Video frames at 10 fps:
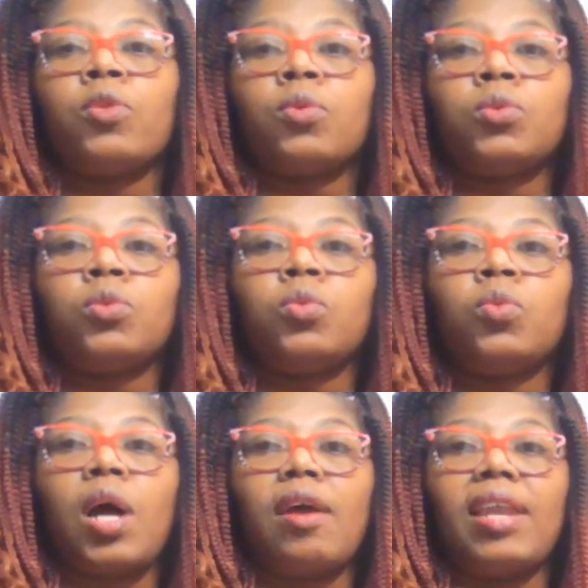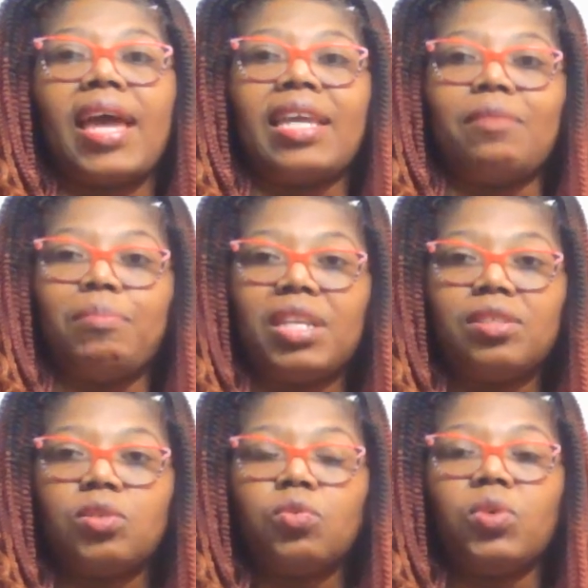those who are like in middle
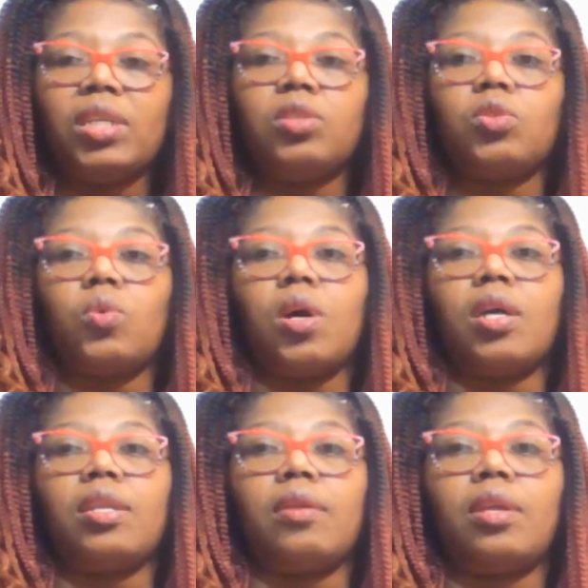school and so on,